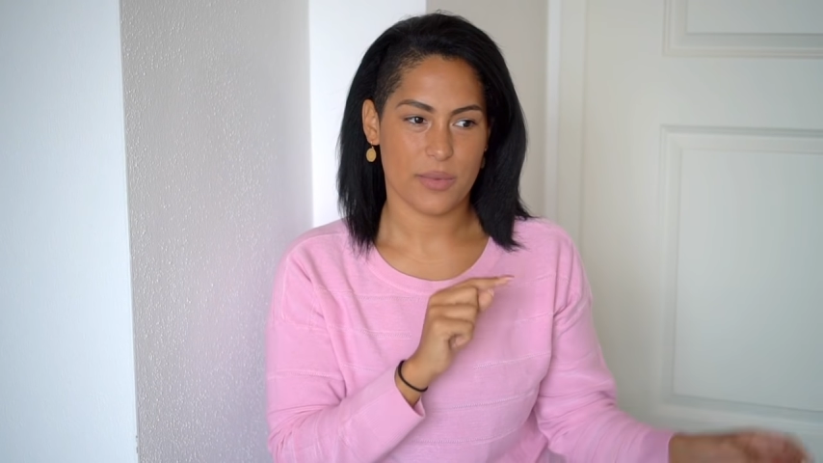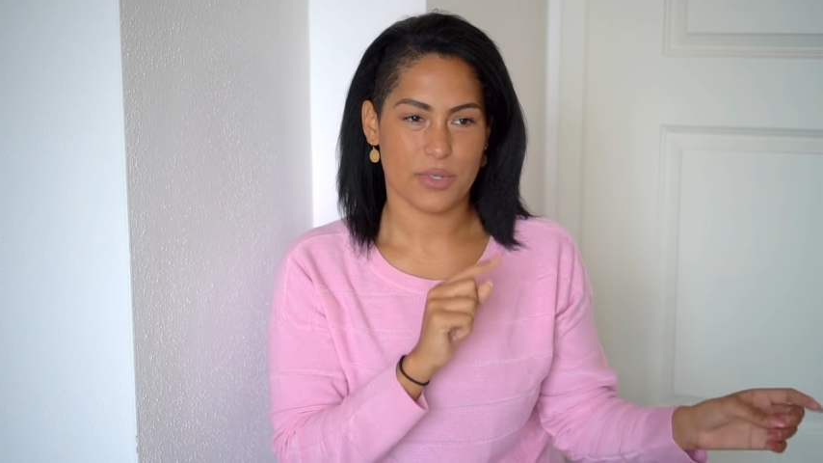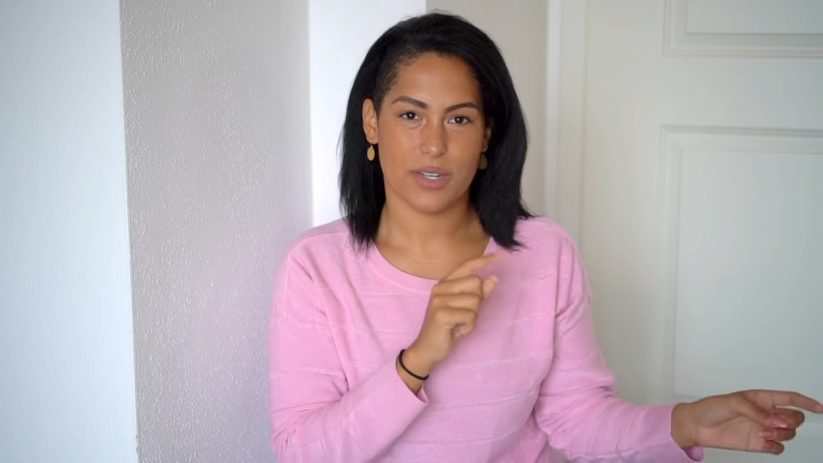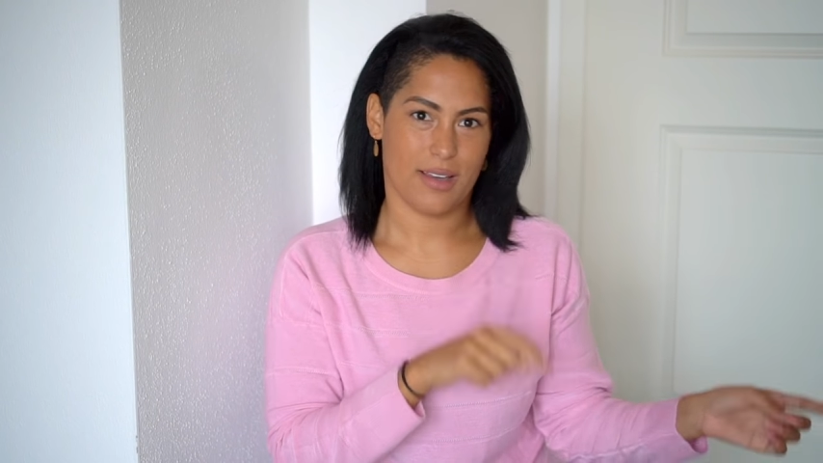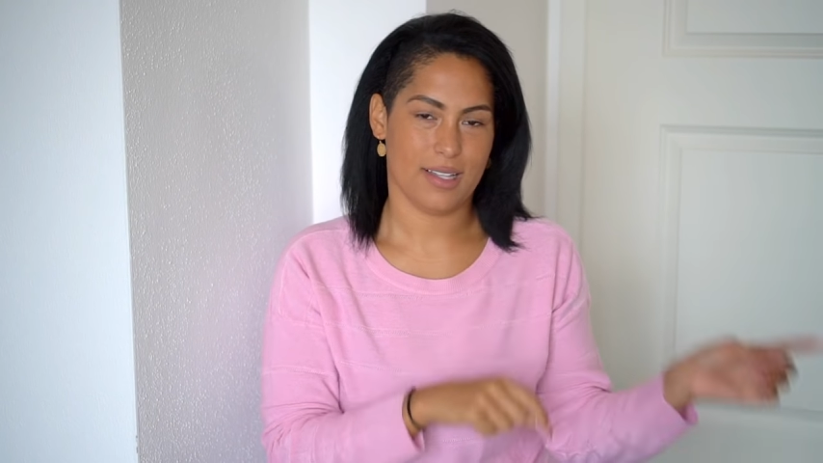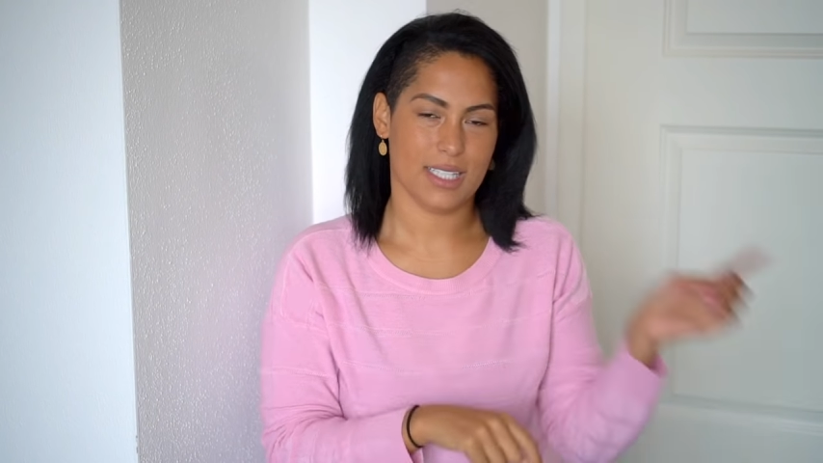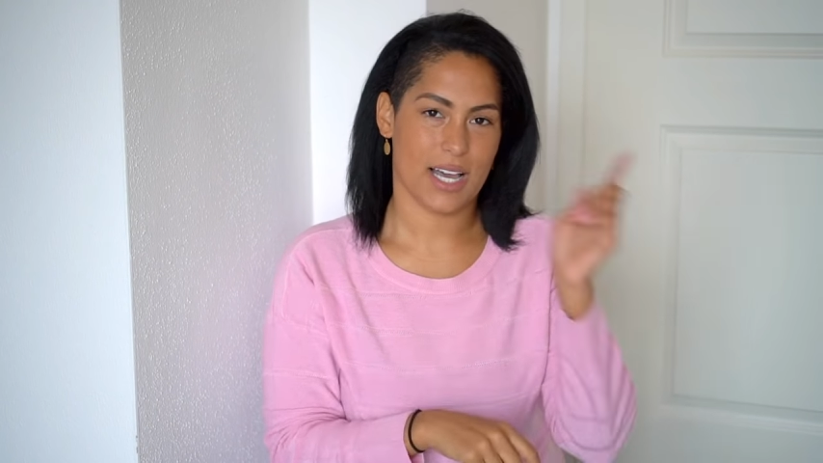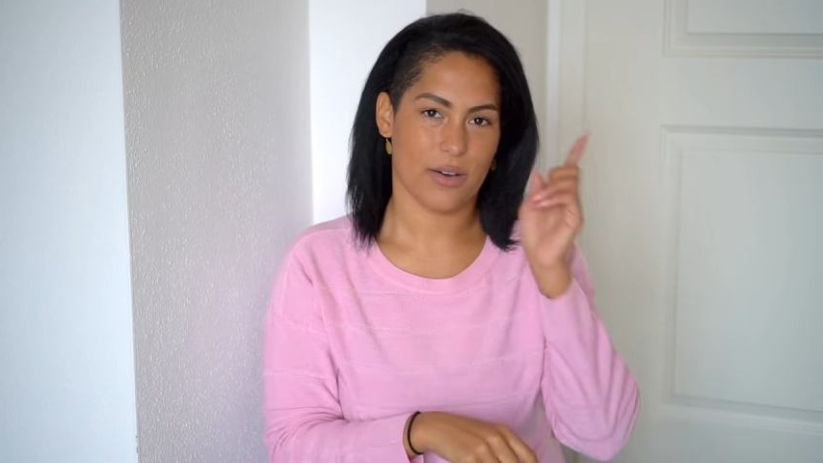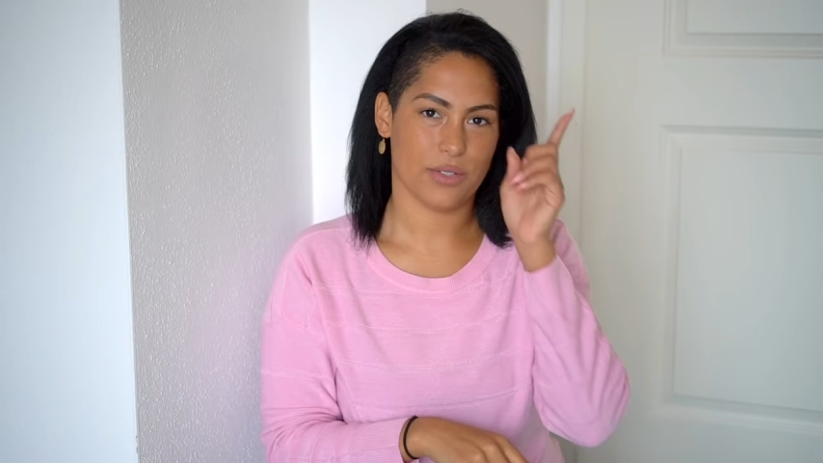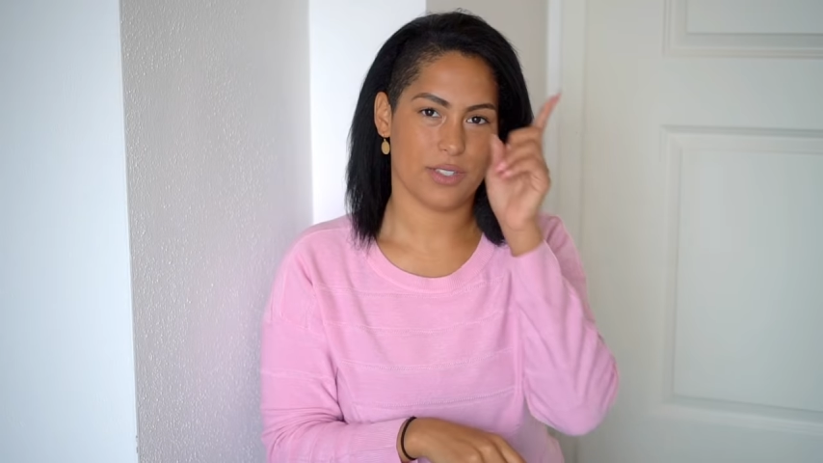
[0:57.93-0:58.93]
would not
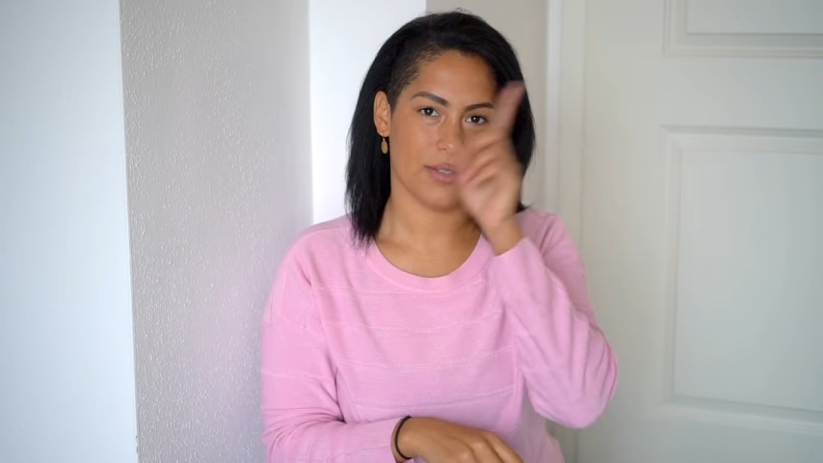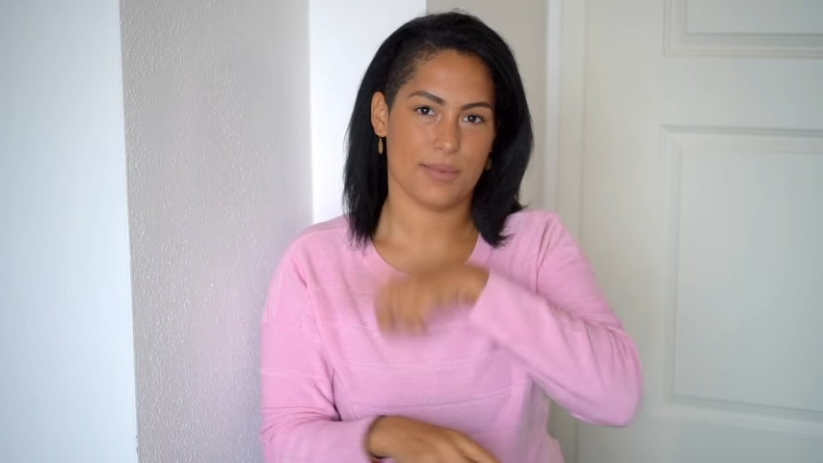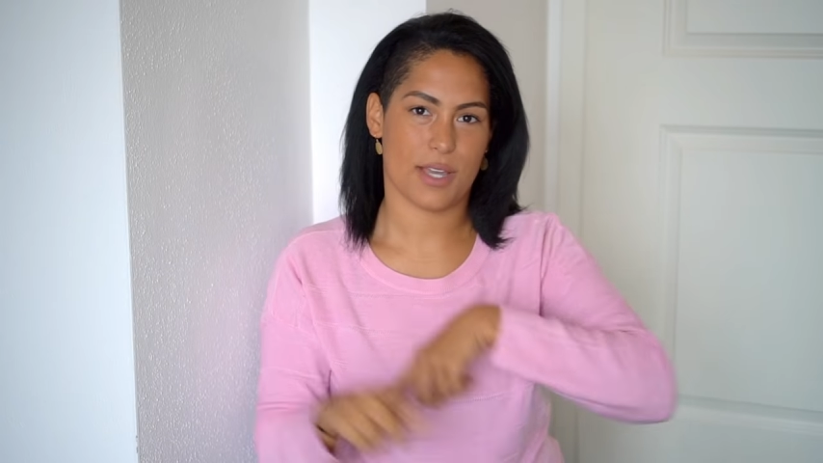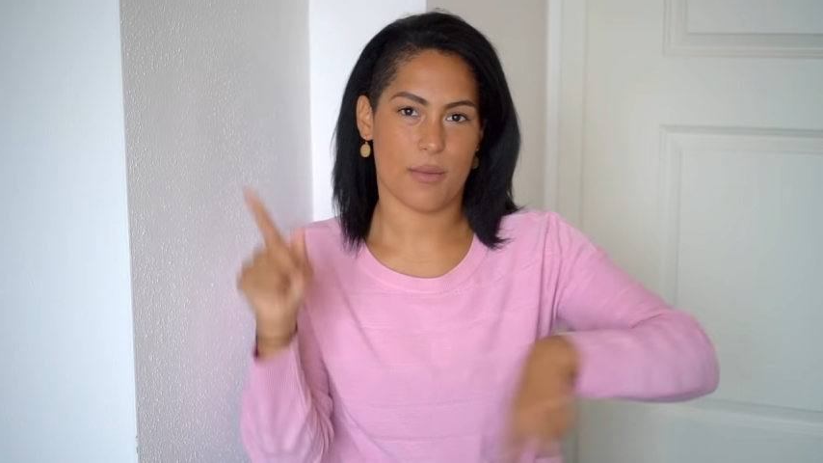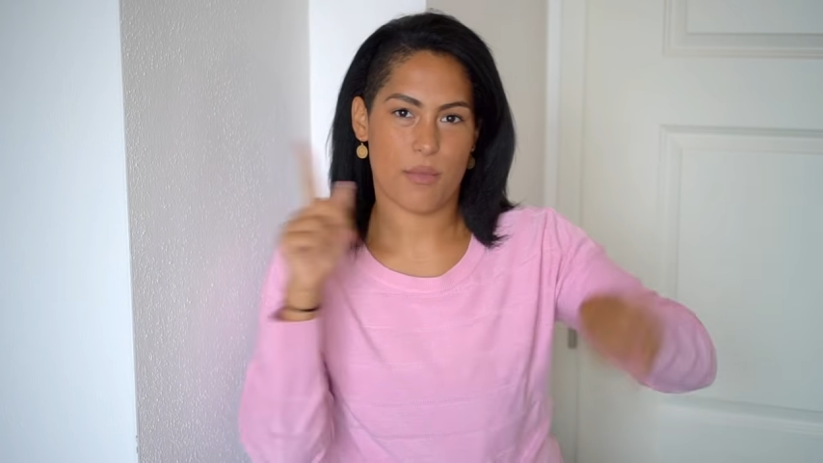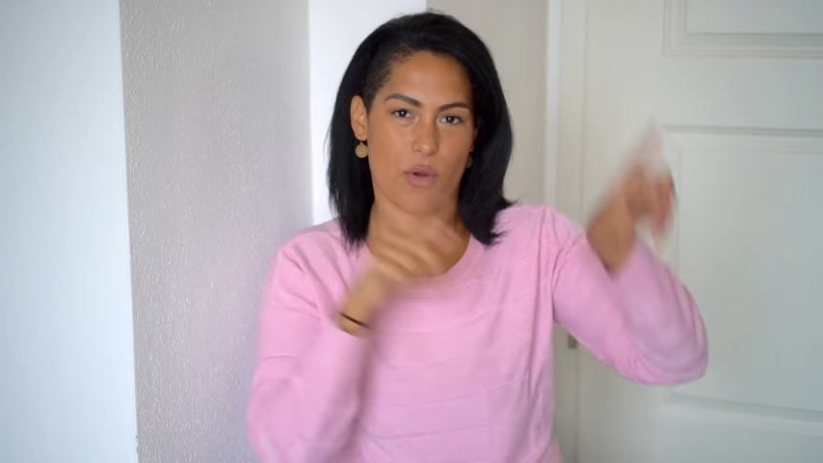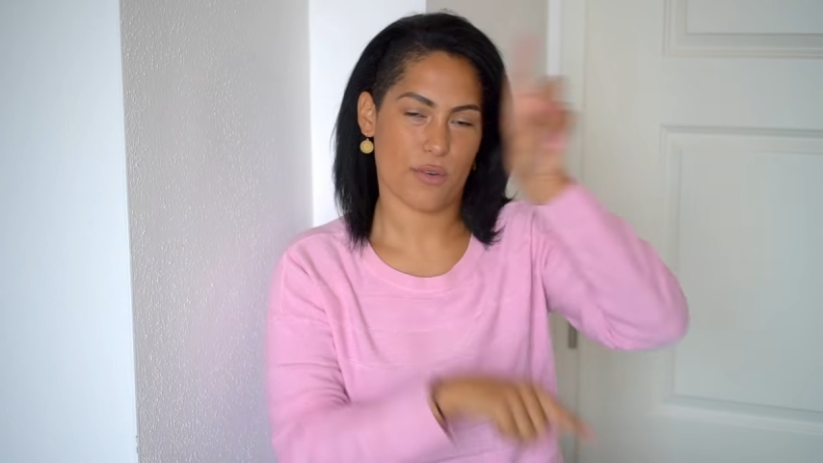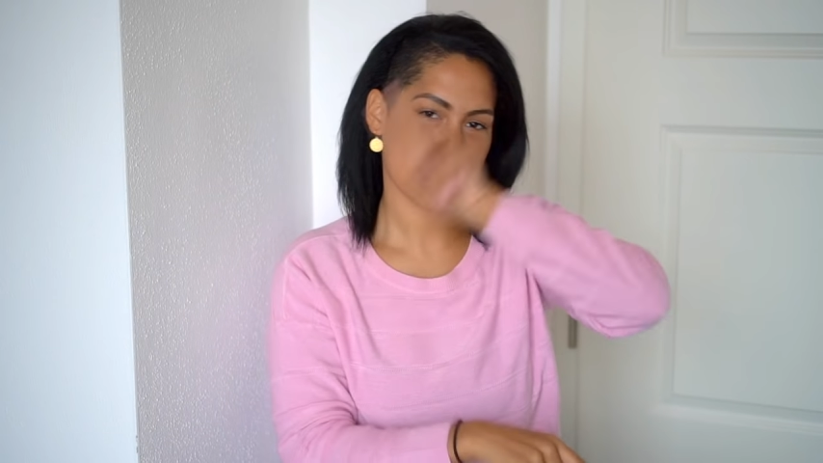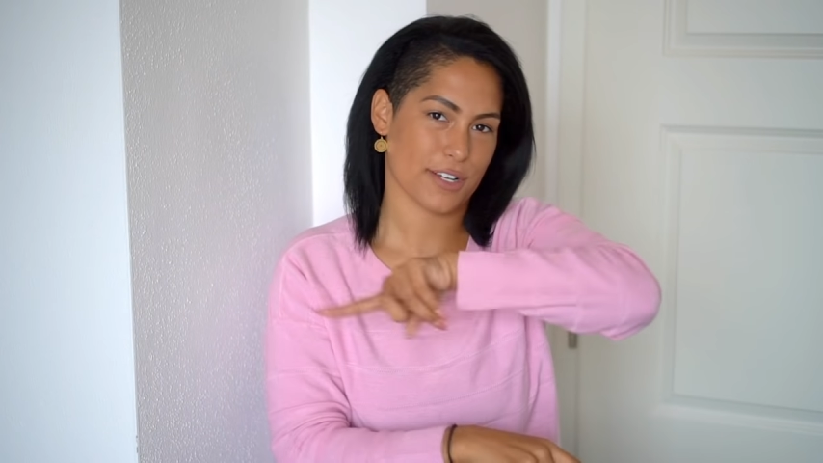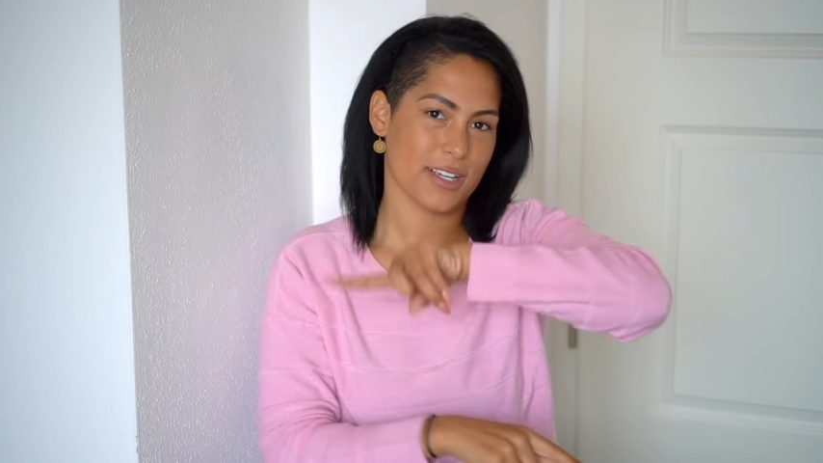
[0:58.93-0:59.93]
allow to come
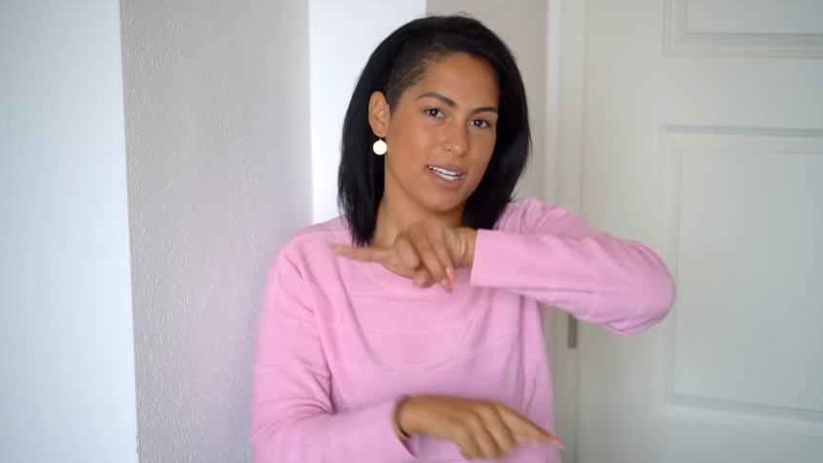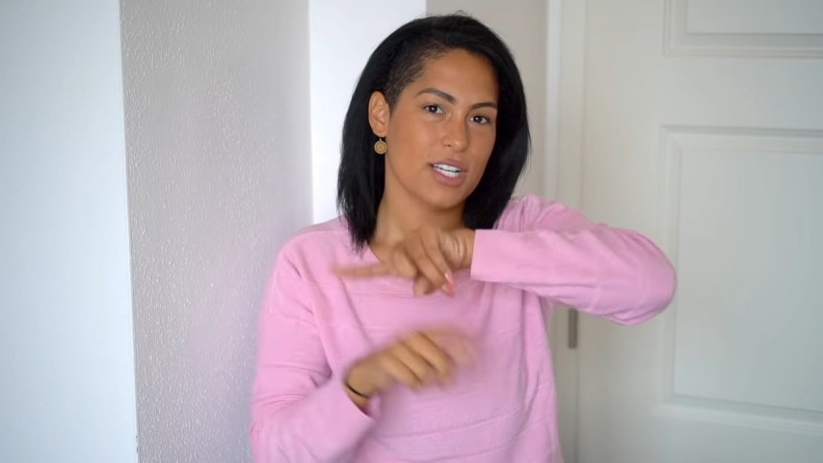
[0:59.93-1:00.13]
over